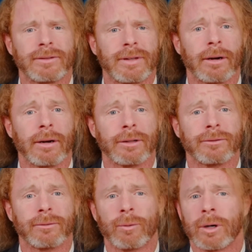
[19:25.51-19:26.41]

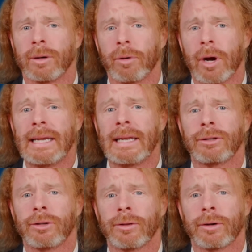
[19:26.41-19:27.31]
terrorists were breaking
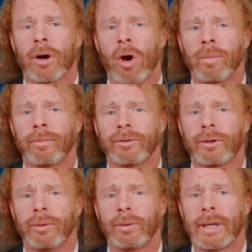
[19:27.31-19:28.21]
into their homes to